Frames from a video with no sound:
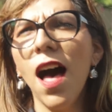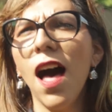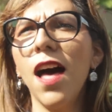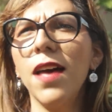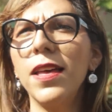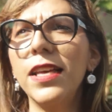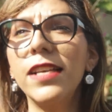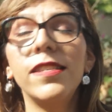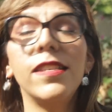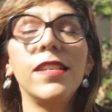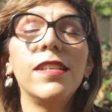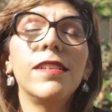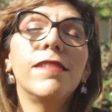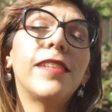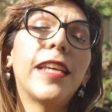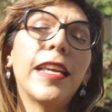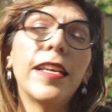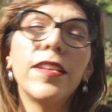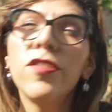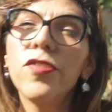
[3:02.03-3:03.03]
Uh, isn't it
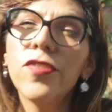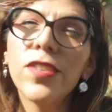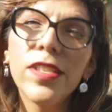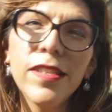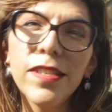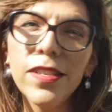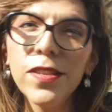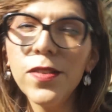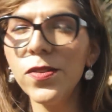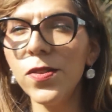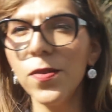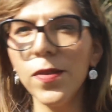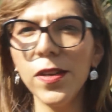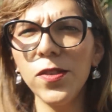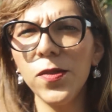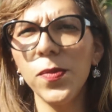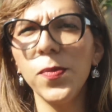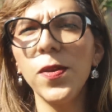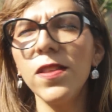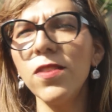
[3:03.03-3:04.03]
dangerous to use the
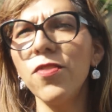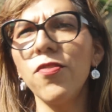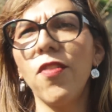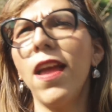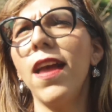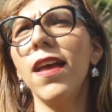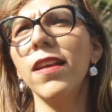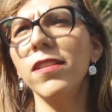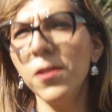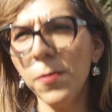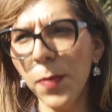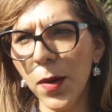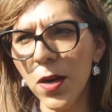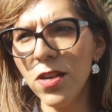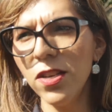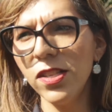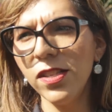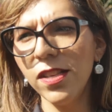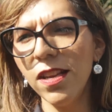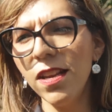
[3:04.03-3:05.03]
restroom with a trans
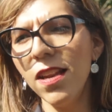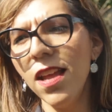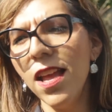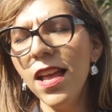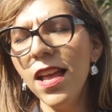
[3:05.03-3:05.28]
person?